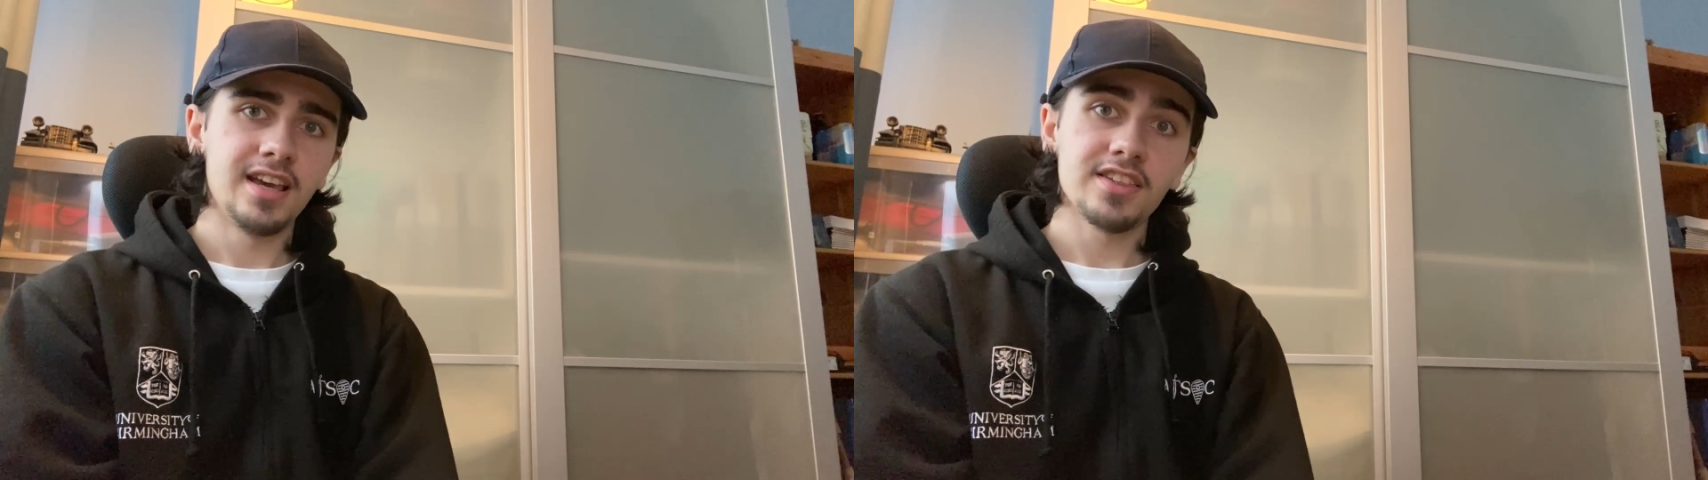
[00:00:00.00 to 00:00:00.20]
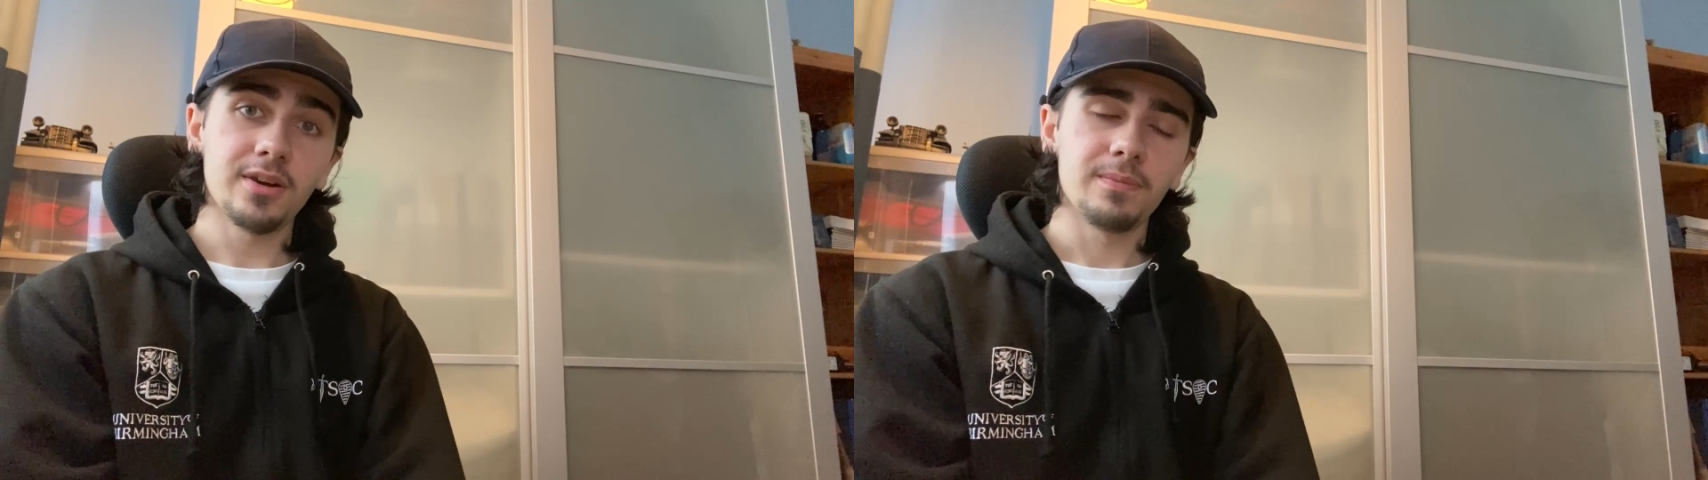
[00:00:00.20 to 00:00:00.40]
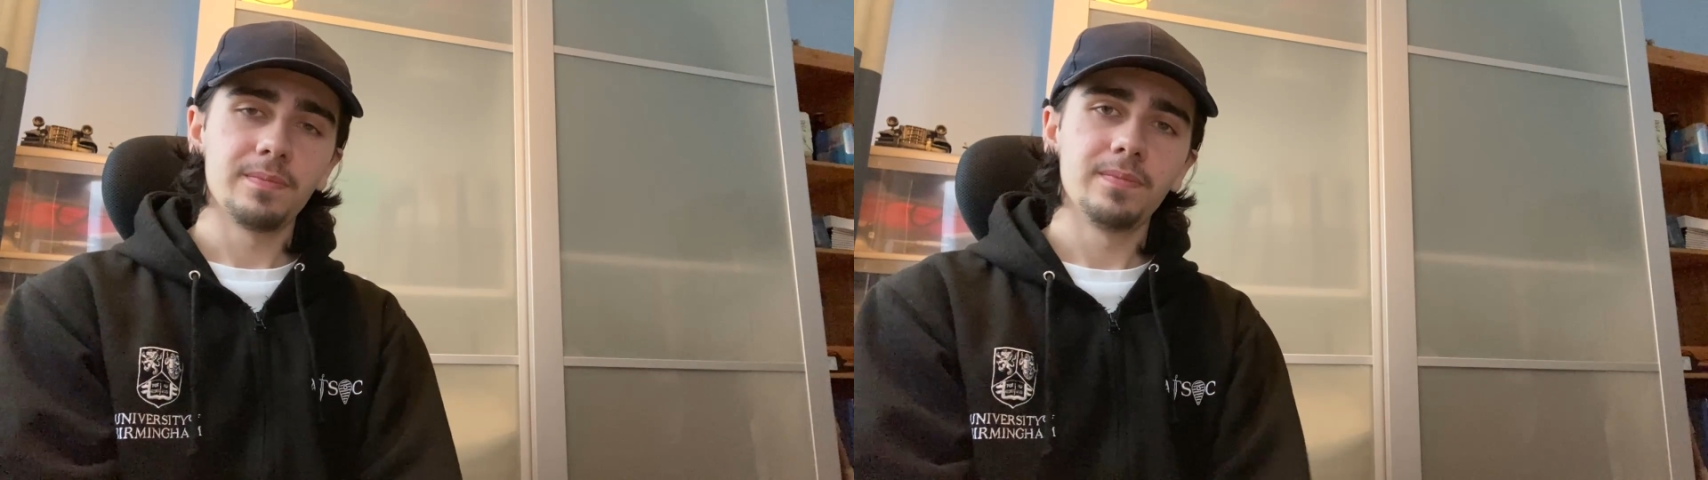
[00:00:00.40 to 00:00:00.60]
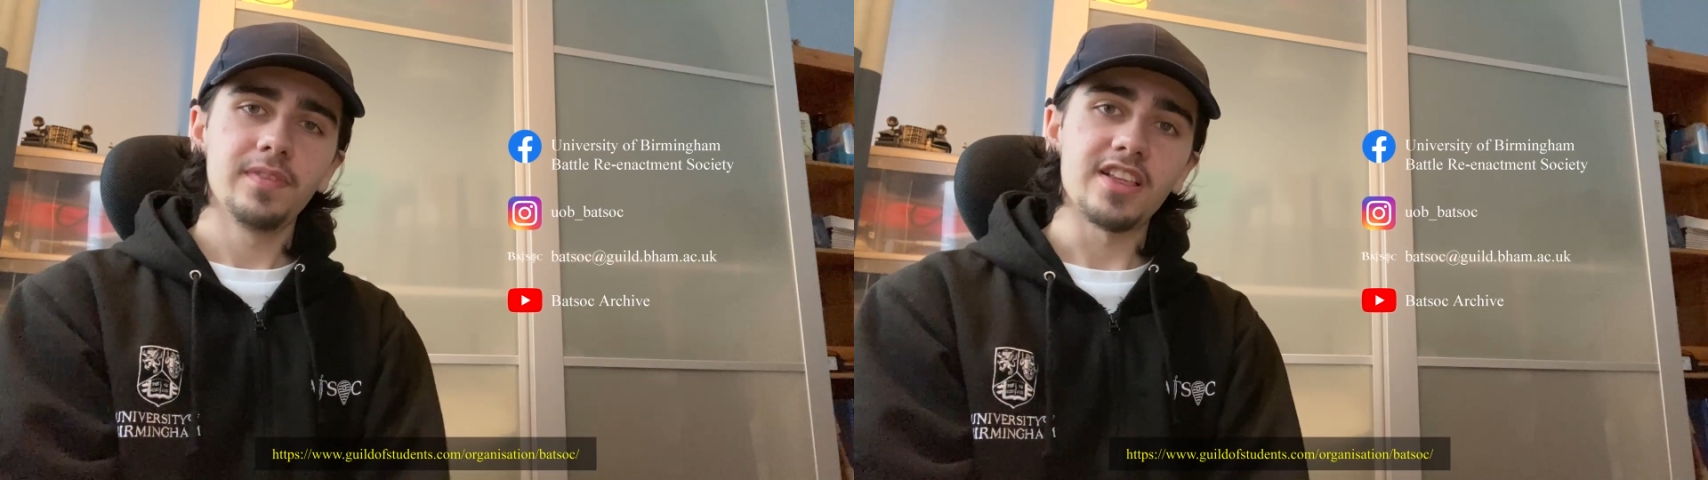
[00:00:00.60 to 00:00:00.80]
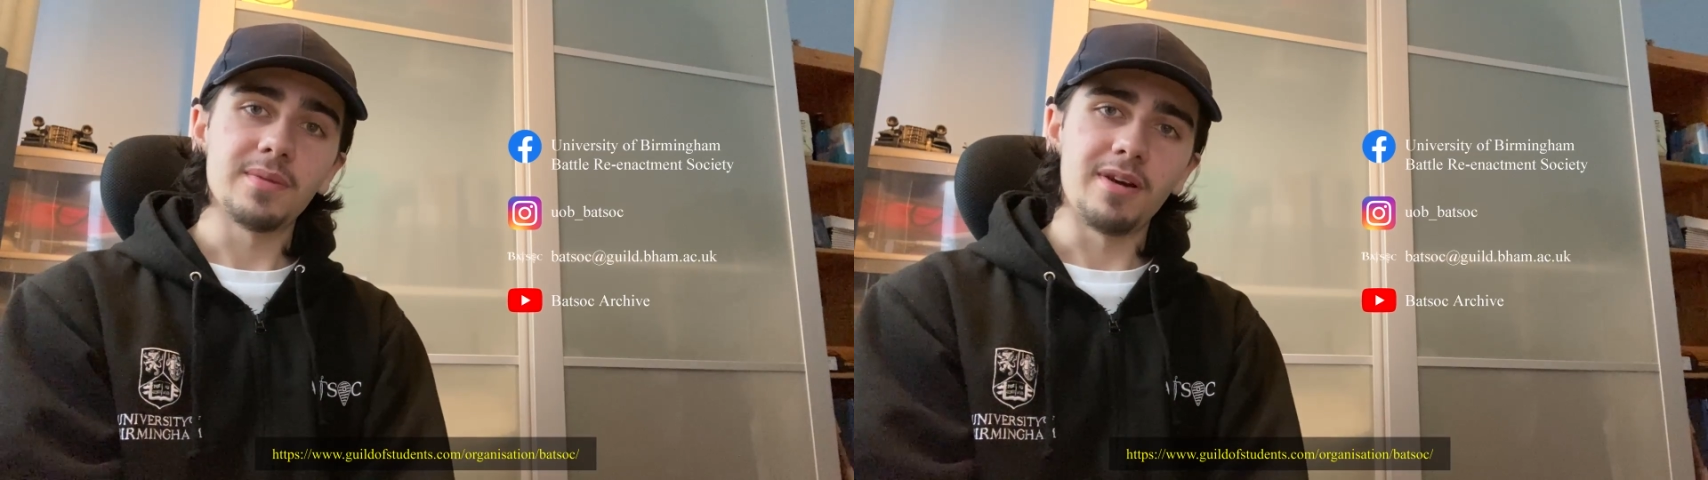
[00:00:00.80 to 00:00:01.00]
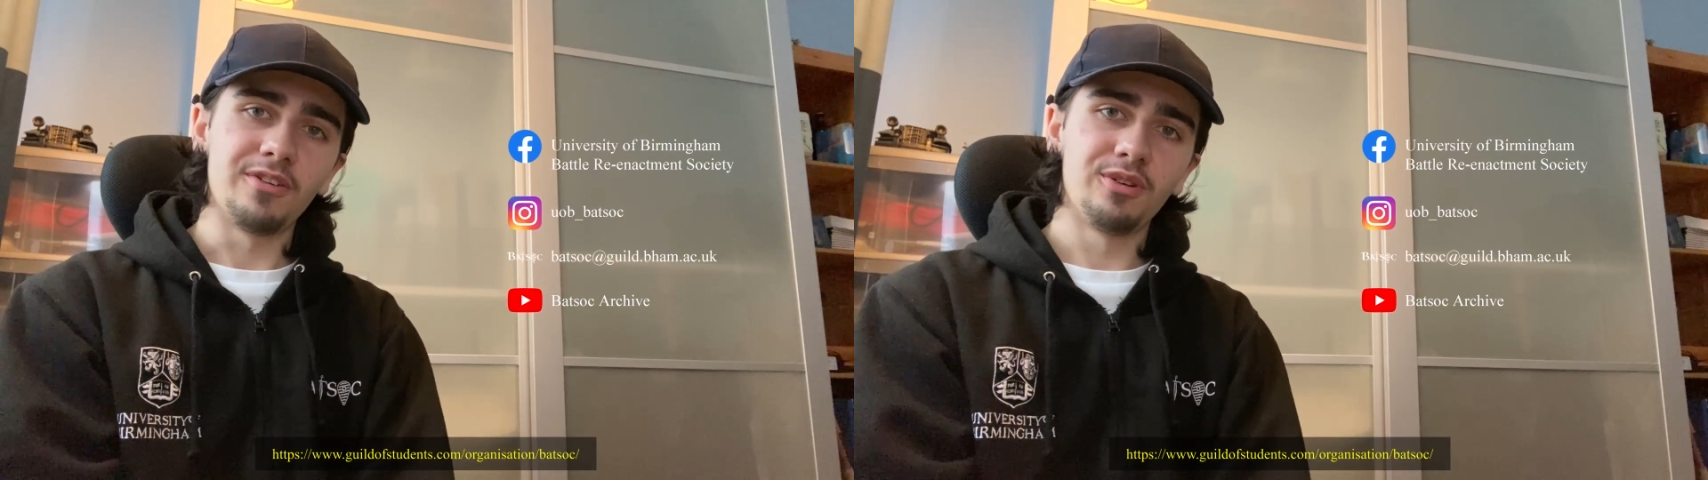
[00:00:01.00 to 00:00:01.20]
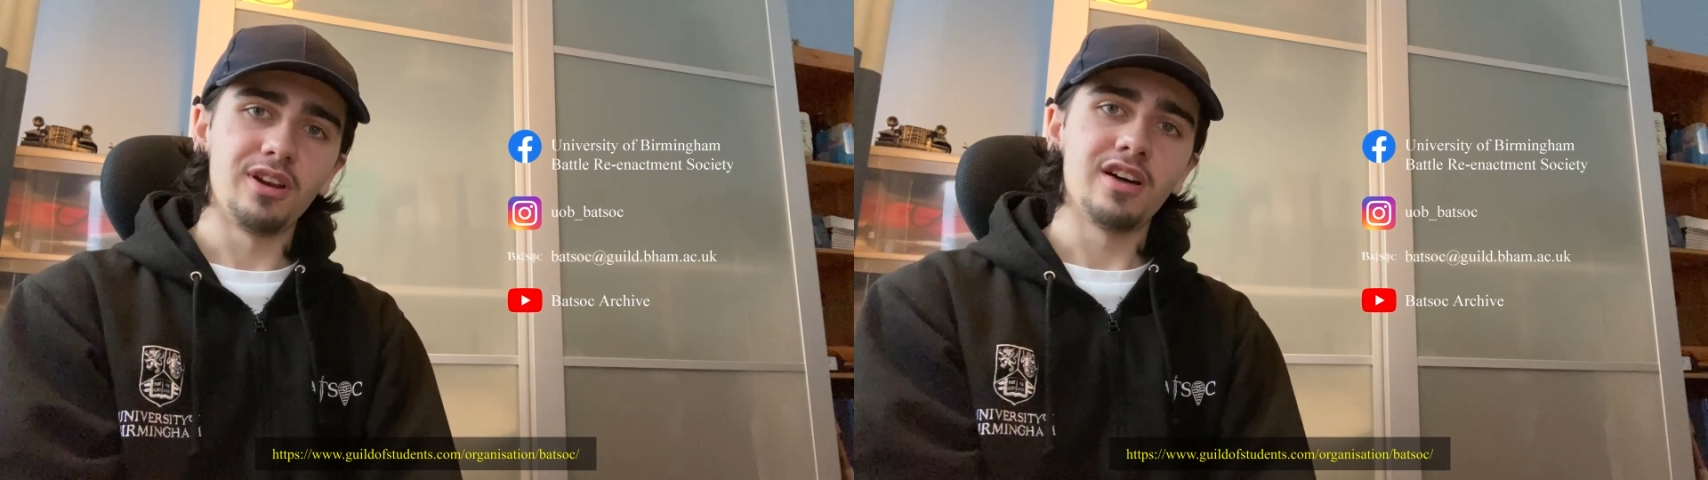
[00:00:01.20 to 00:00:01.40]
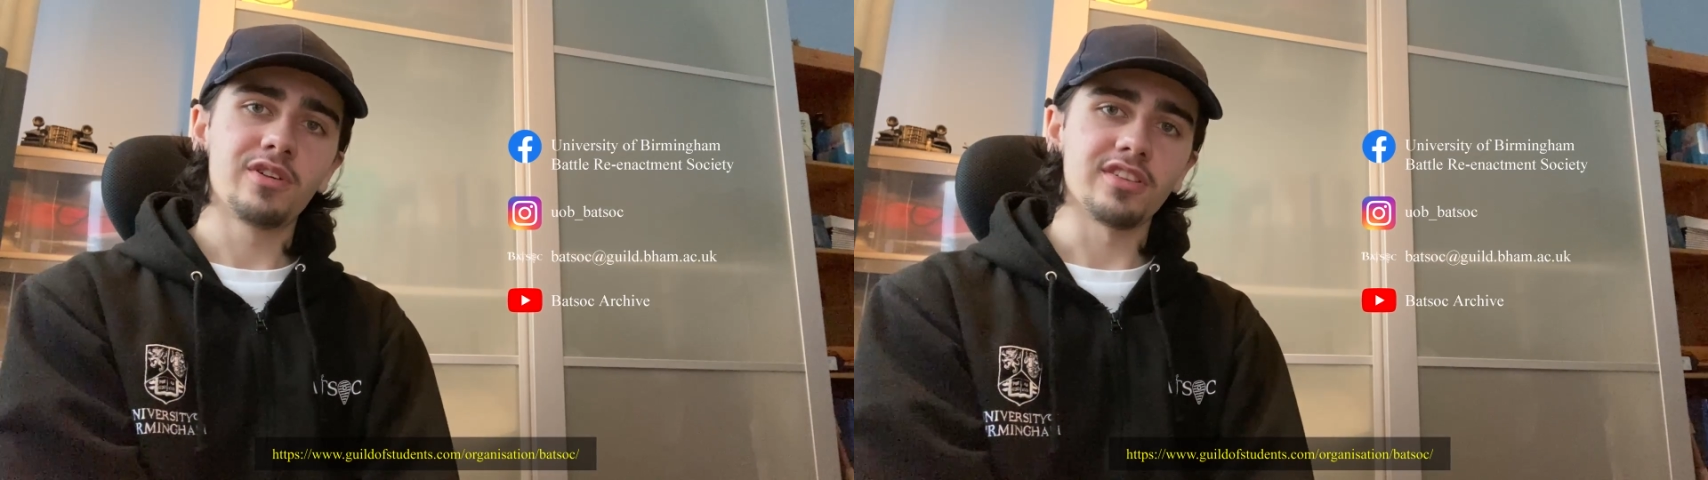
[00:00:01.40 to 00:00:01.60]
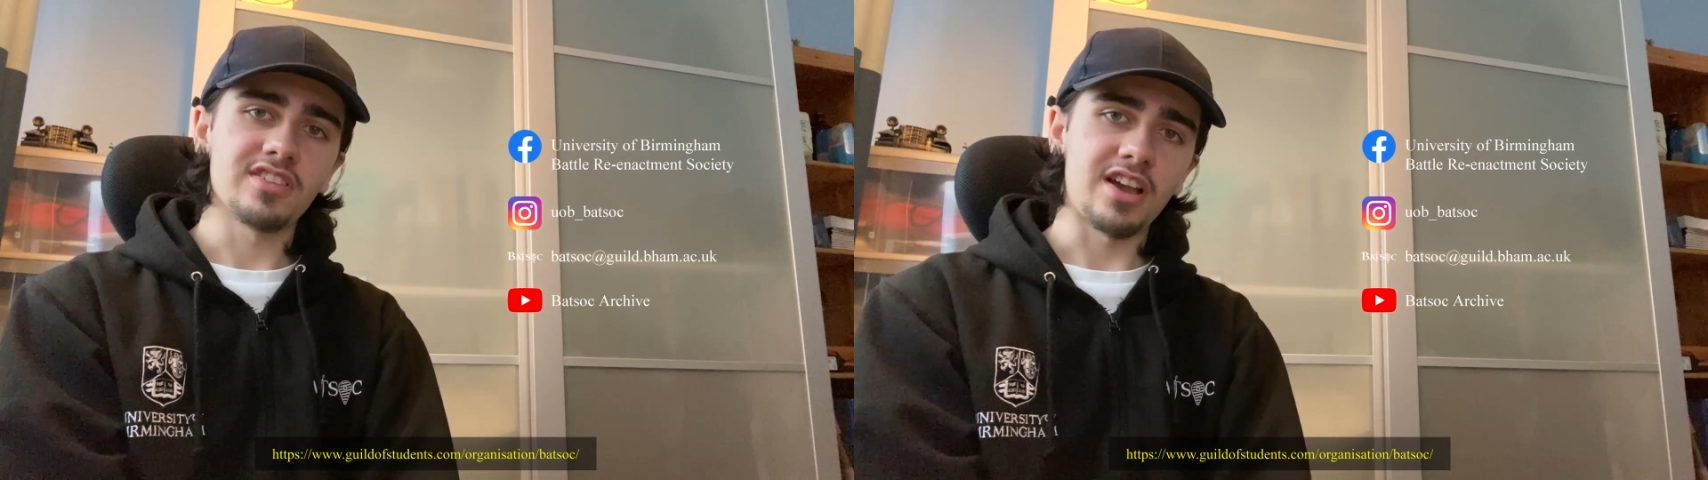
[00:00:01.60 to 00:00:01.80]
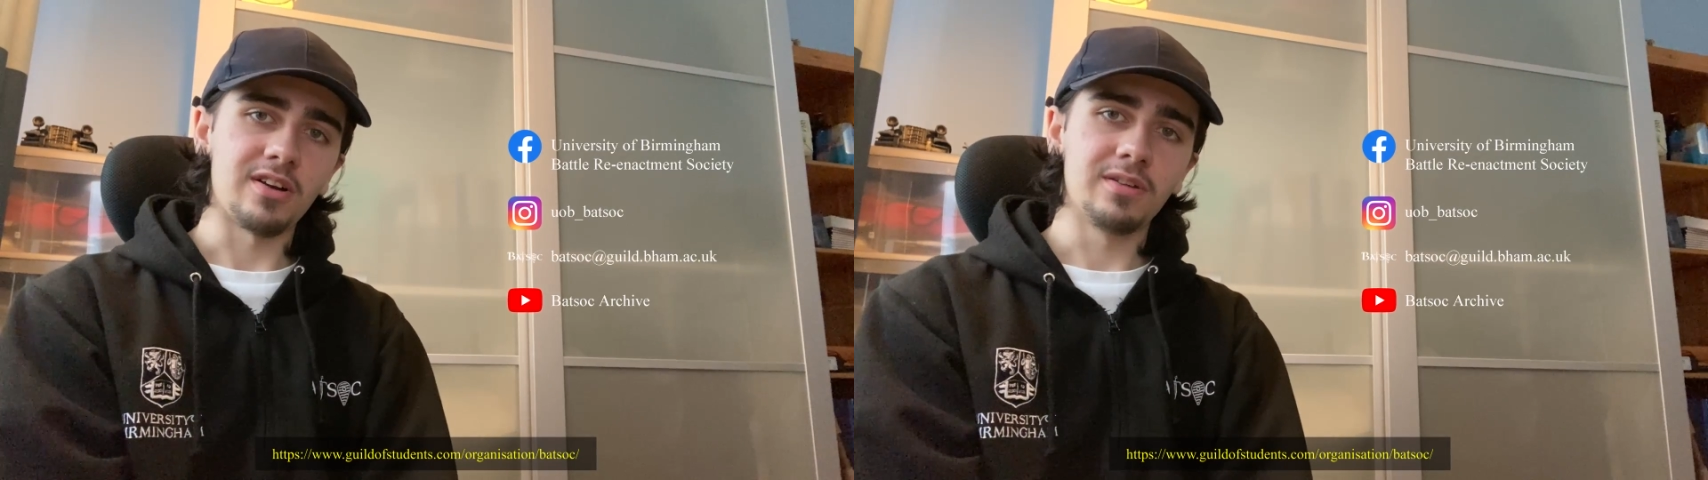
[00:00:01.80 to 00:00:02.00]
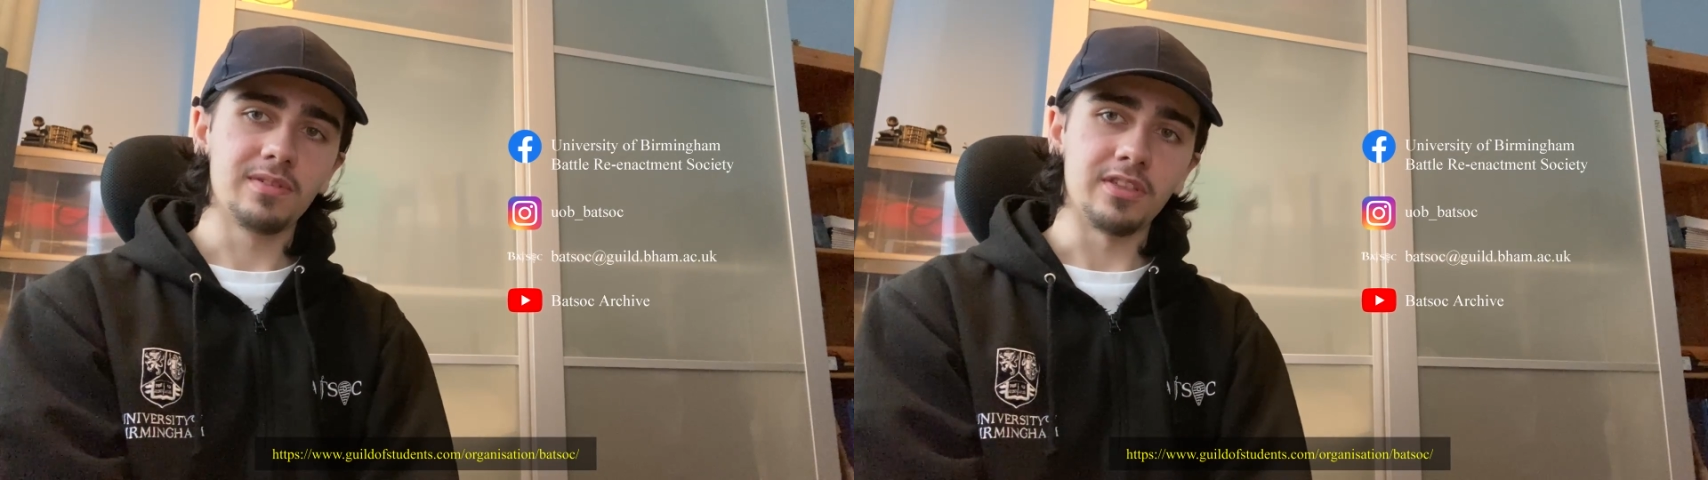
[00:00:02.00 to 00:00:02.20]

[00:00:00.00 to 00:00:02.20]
So that's about all I've got to say on